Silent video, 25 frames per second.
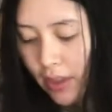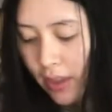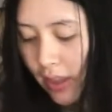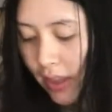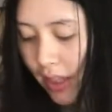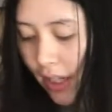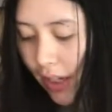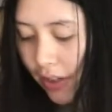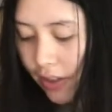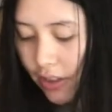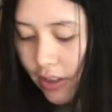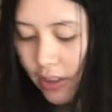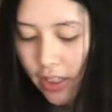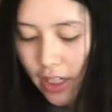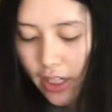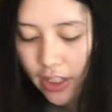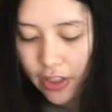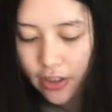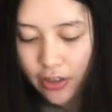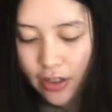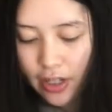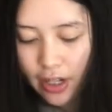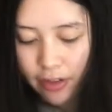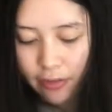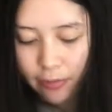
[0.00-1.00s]
Now you can take
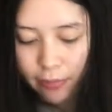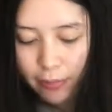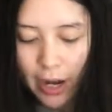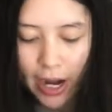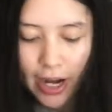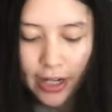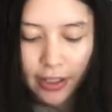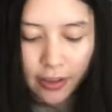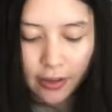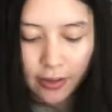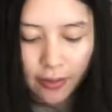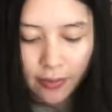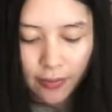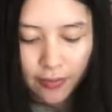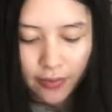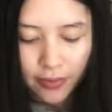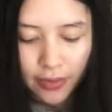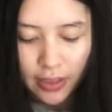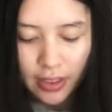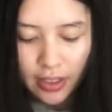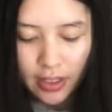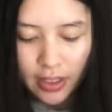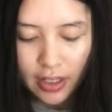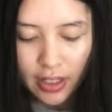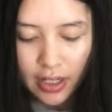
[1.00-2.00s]
your knife back,
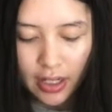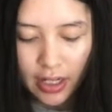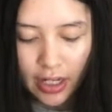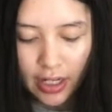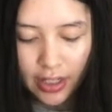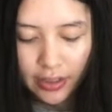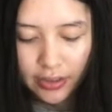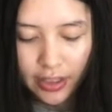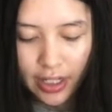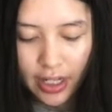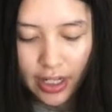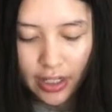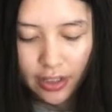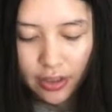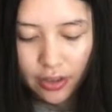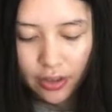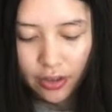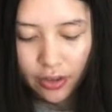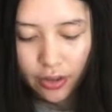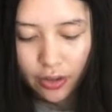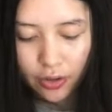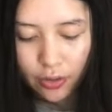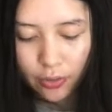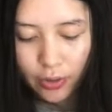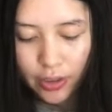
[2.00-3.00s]
and then
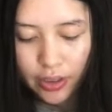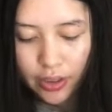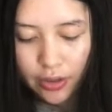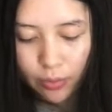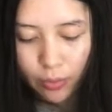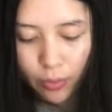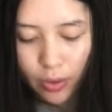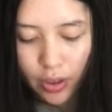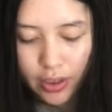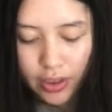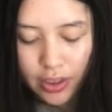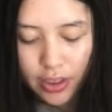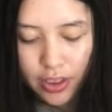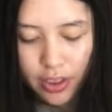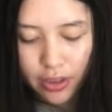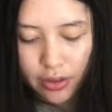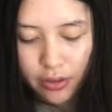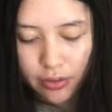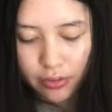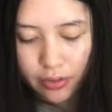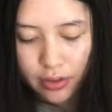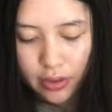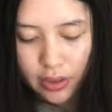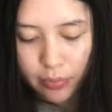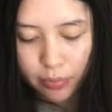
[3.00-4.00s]
you're going to want
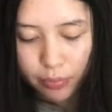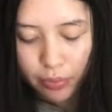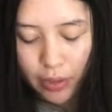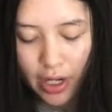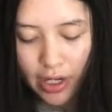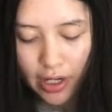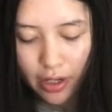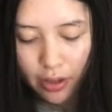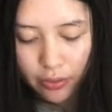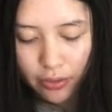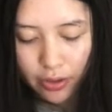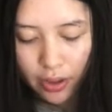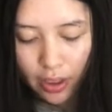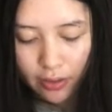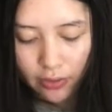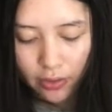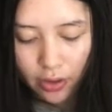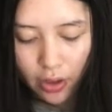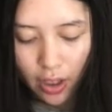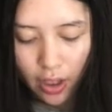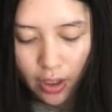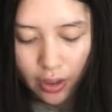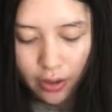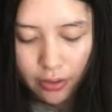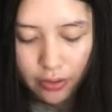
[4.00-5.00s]
to spread out the
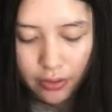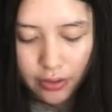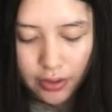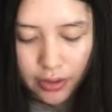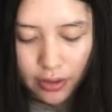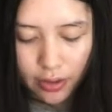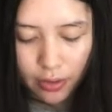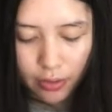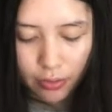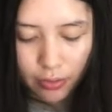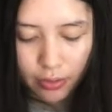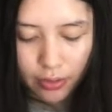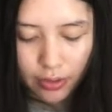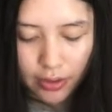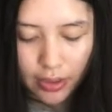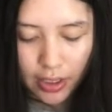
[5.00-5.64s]
avocados so